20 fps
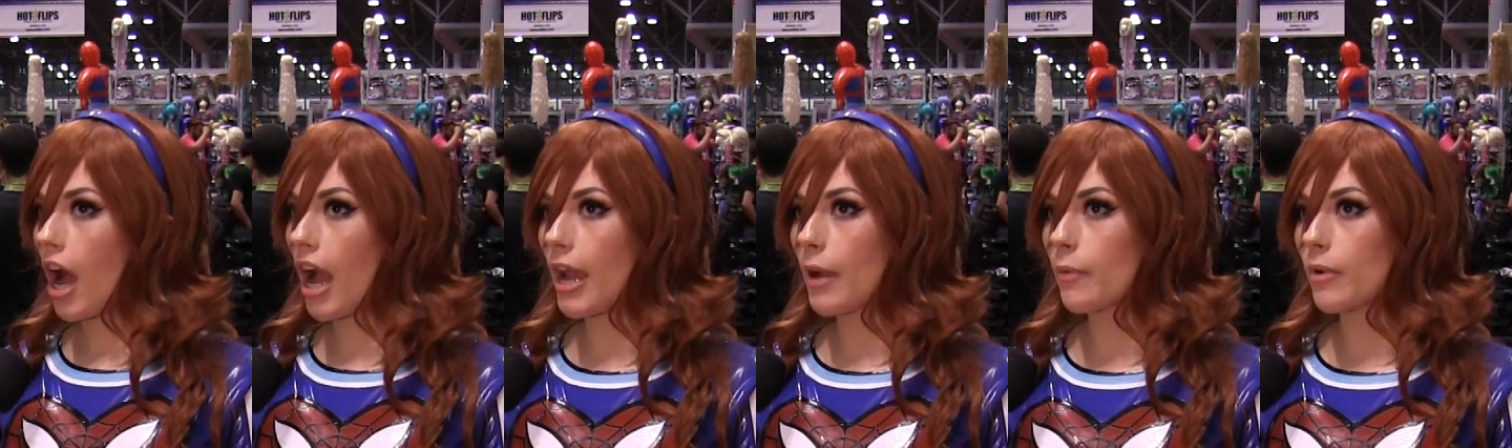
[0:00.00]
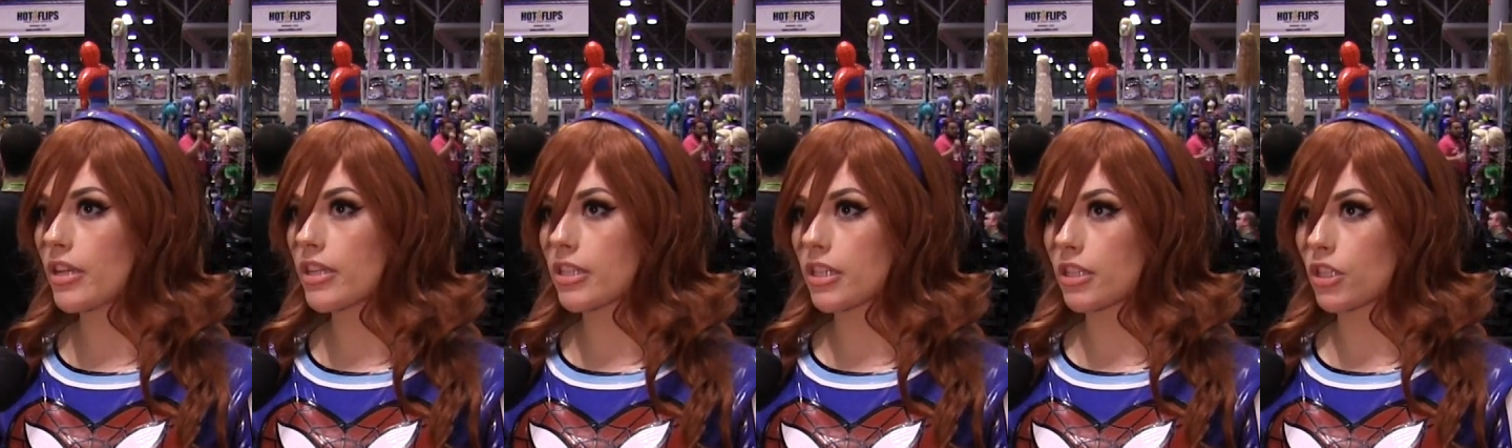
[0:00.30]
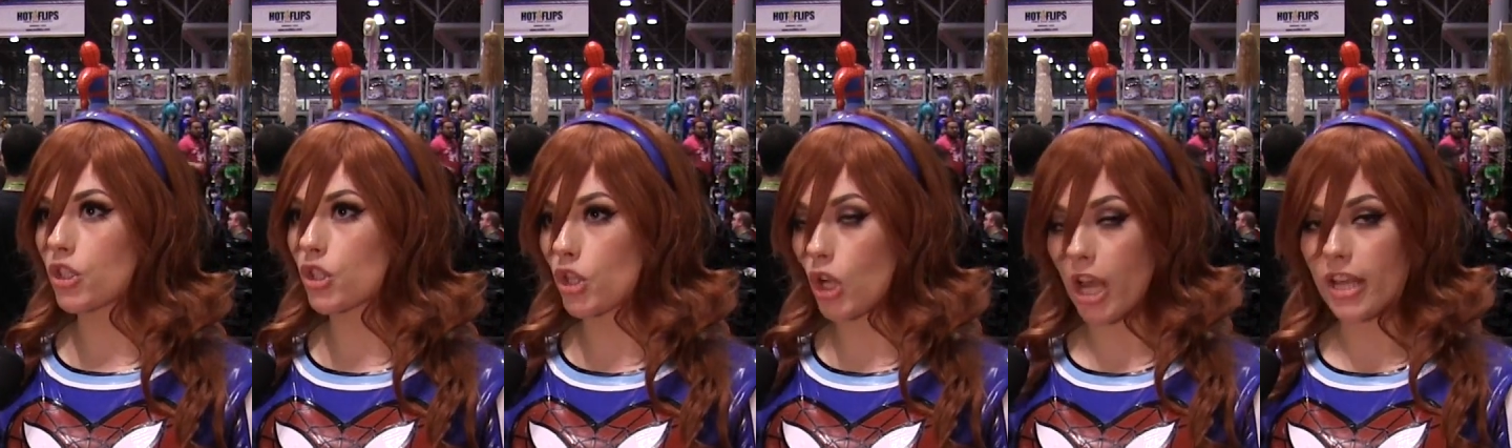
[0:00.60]
I was
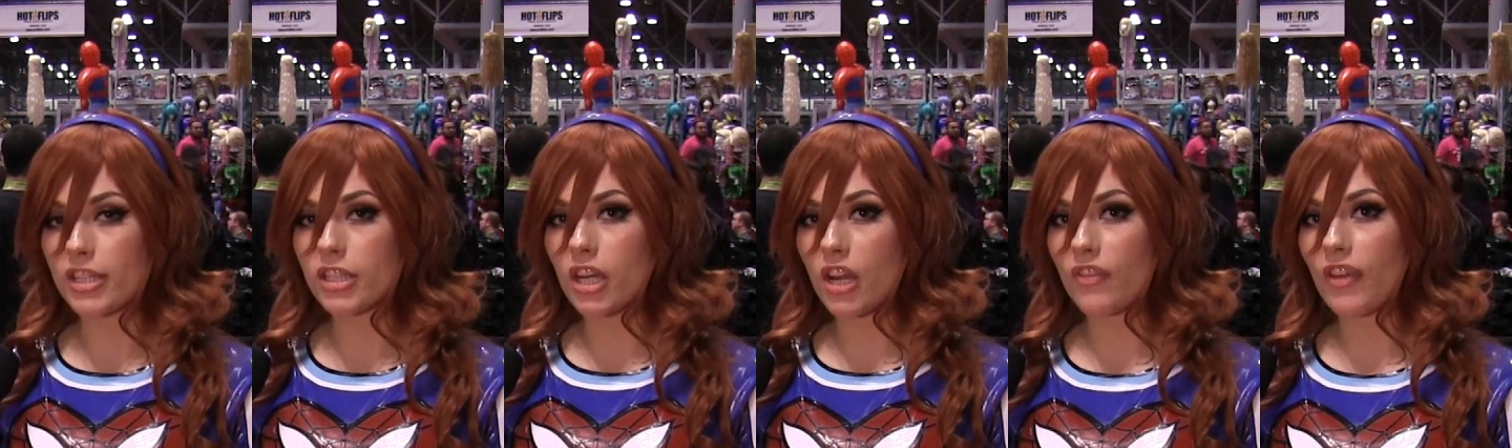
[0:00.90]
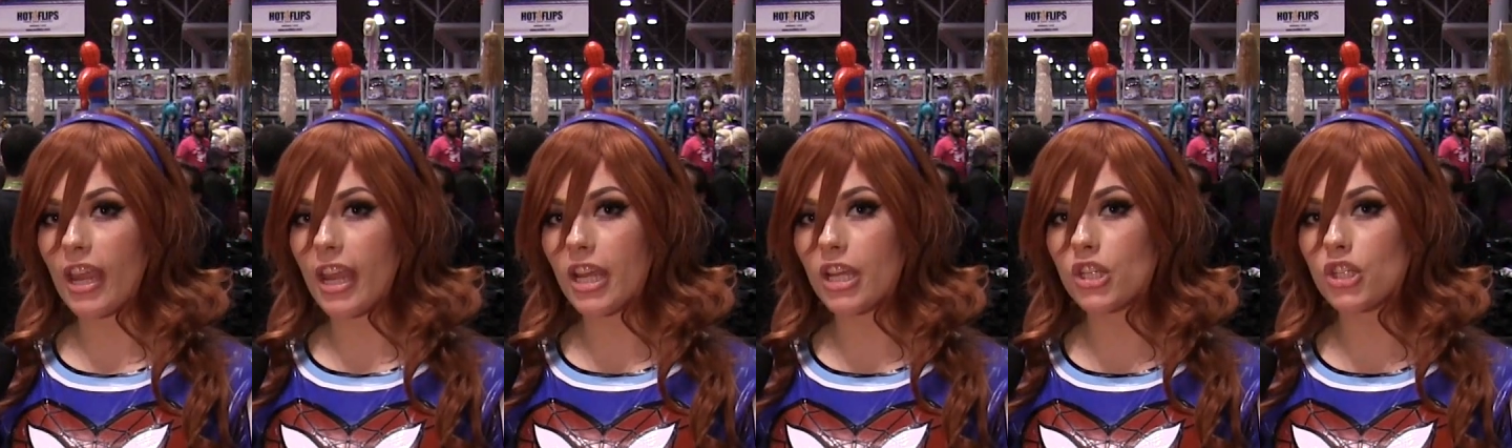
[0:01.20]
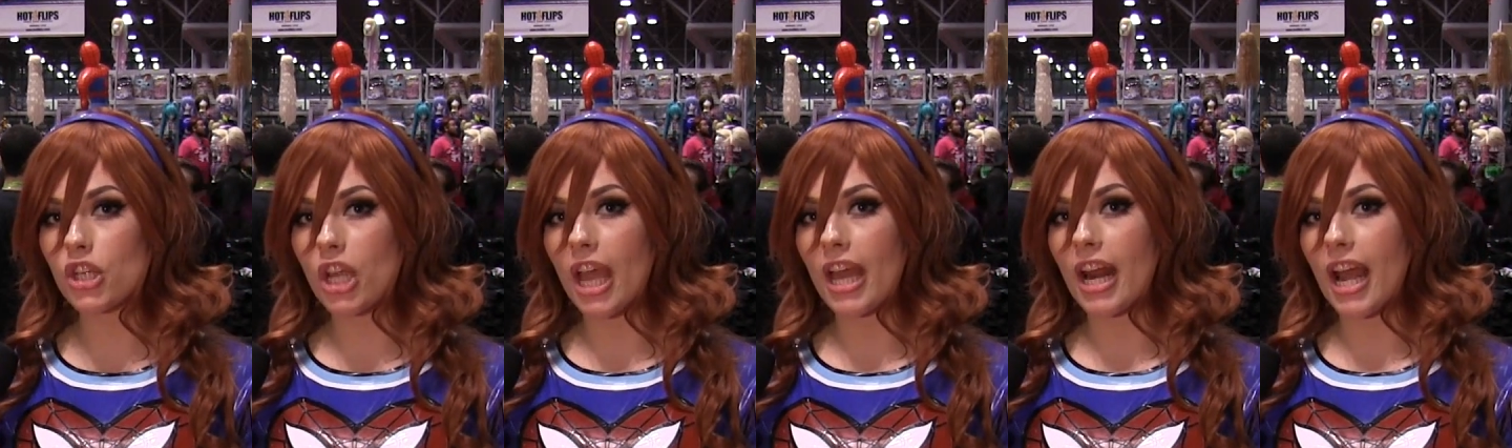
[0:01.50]
just of
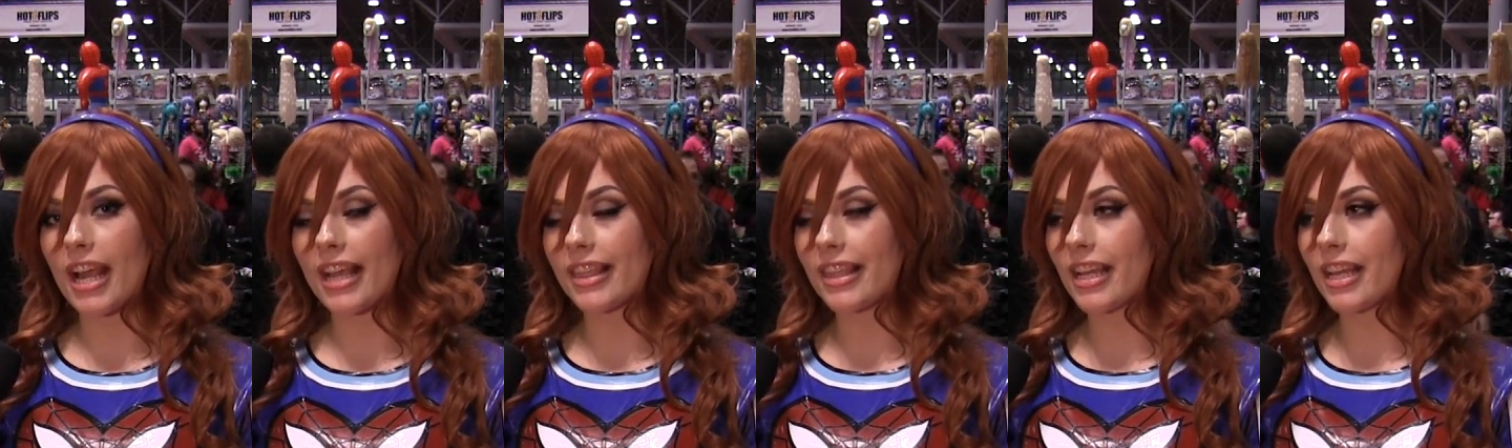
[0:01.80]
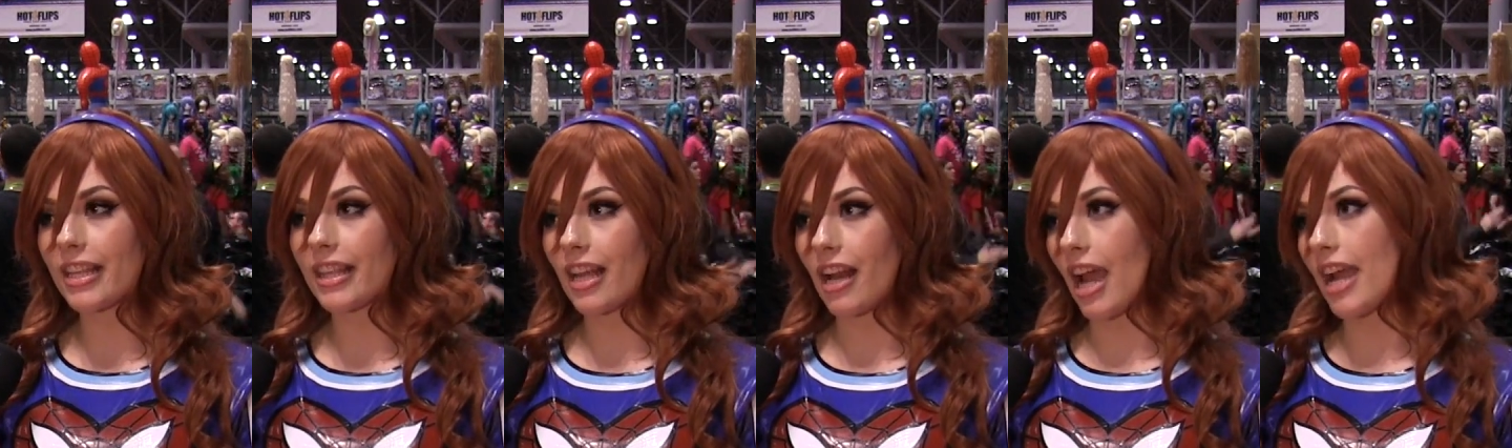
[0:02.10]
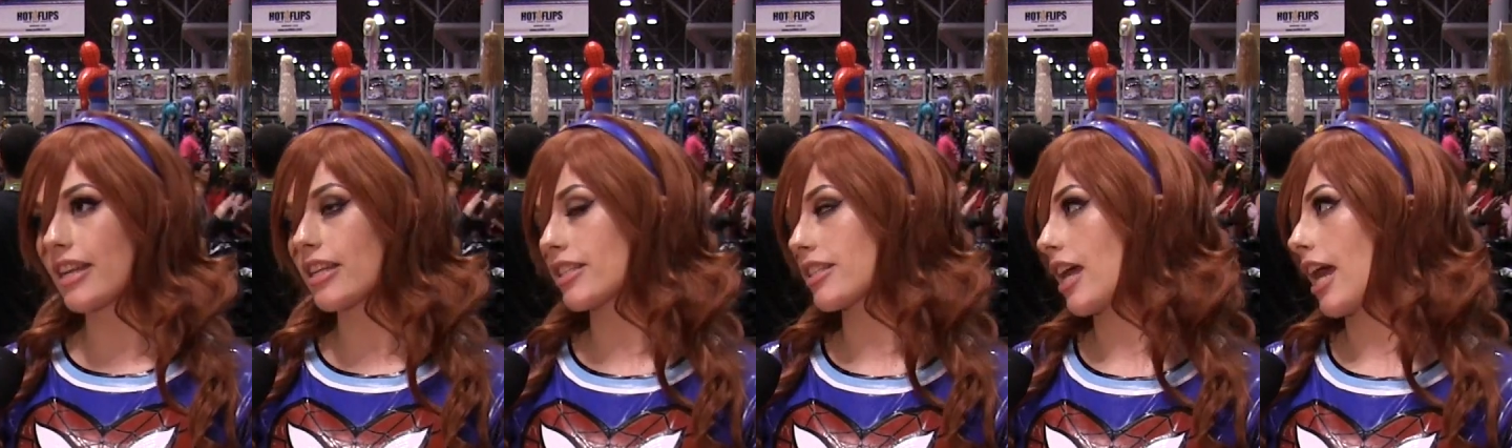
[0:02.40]
age, and I think that
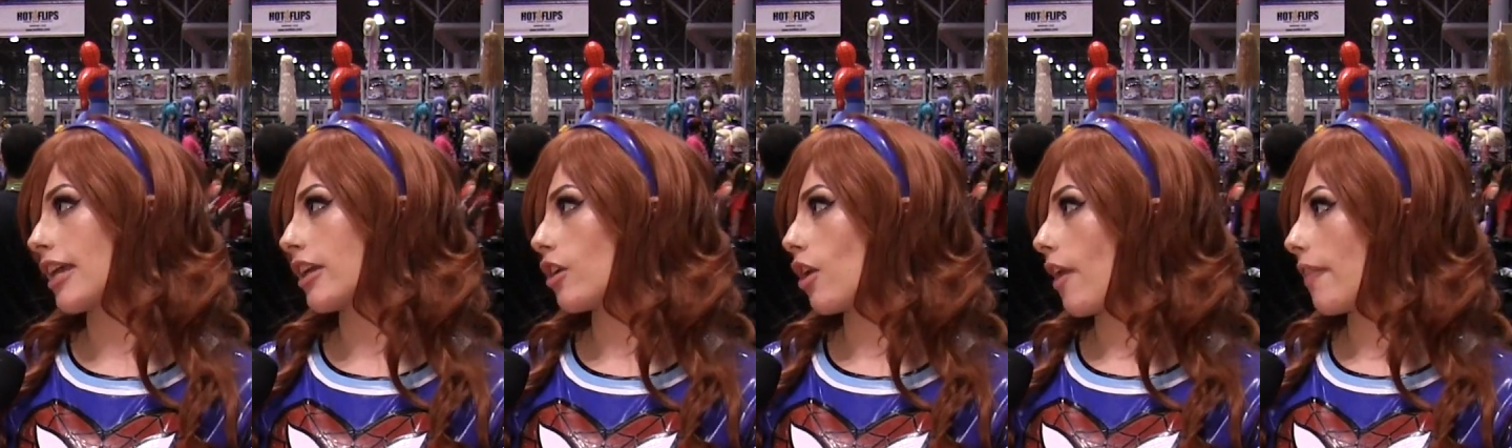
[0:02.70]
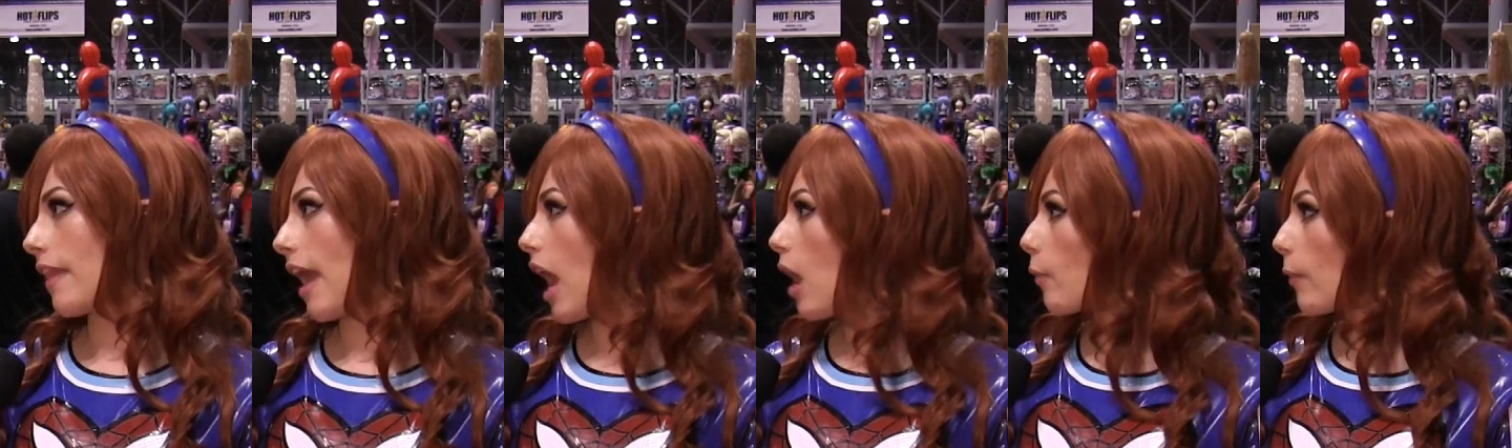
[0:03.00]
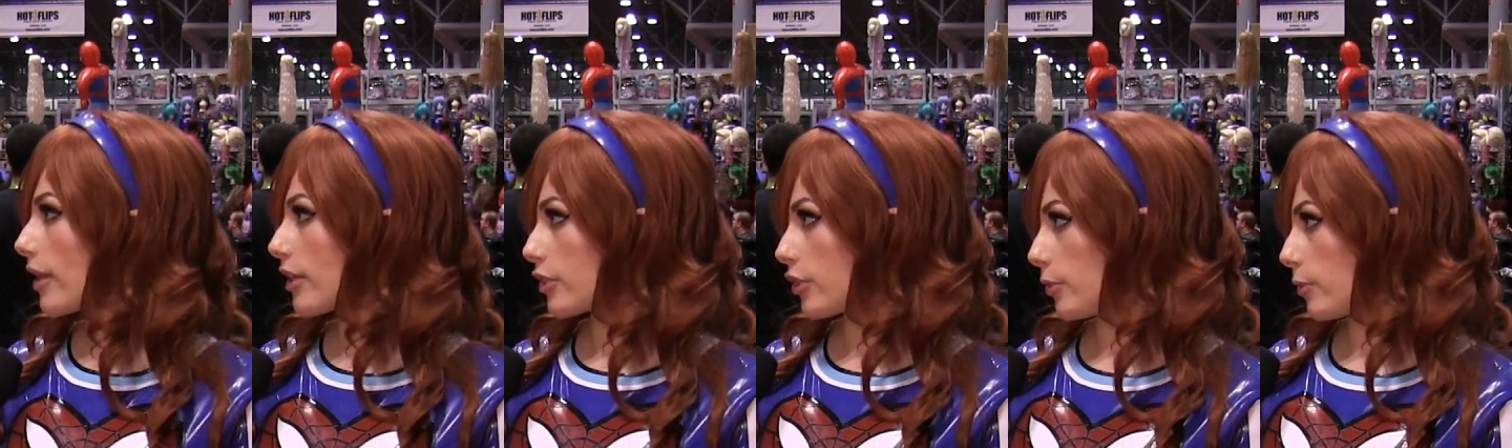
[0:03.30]
I decided on that
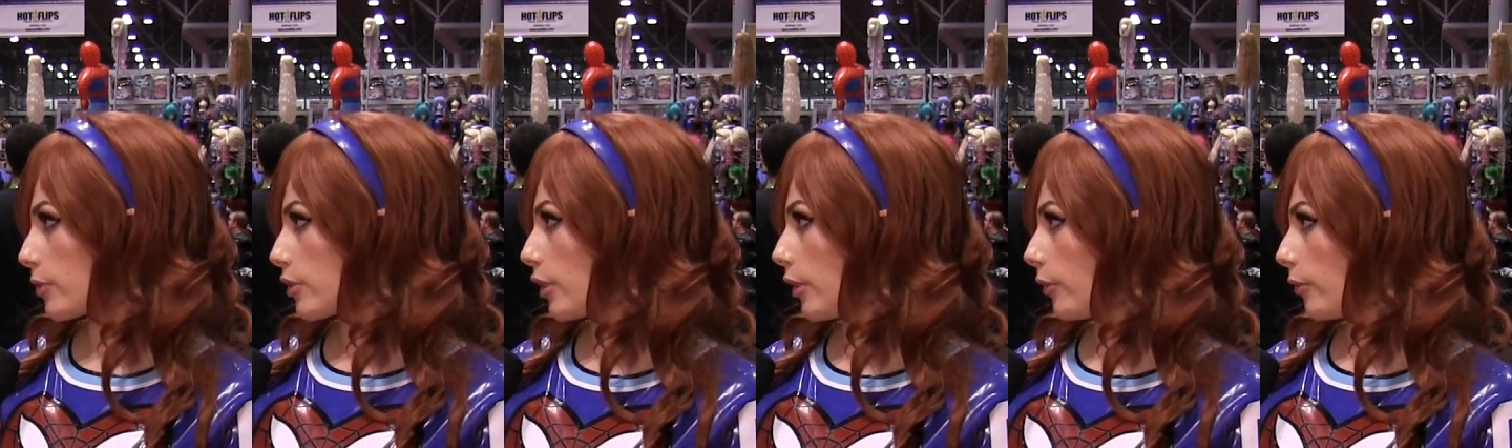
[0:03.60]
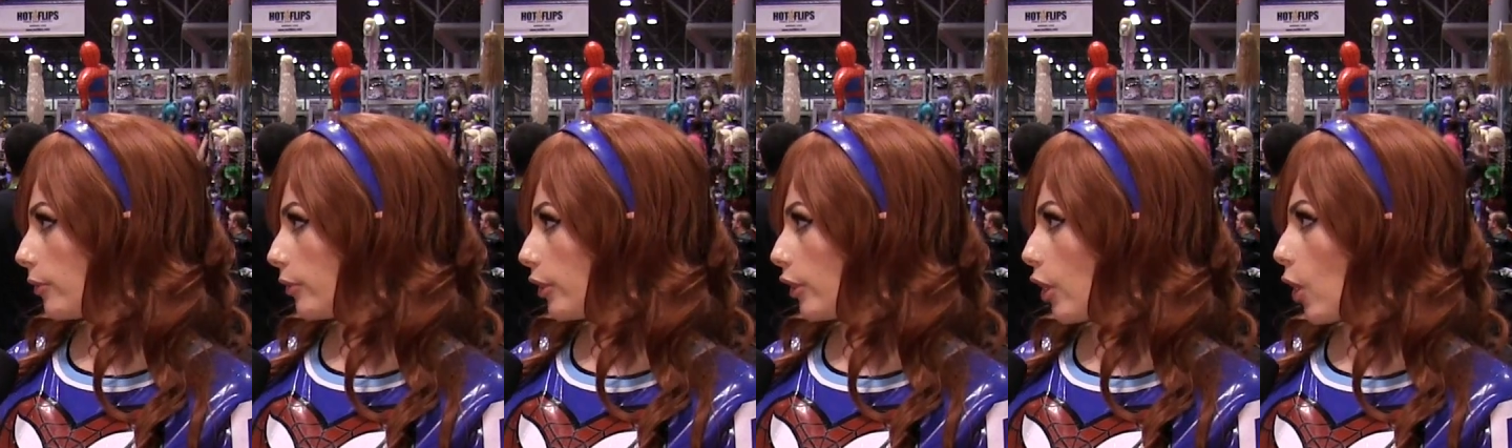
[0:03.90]
way too soon.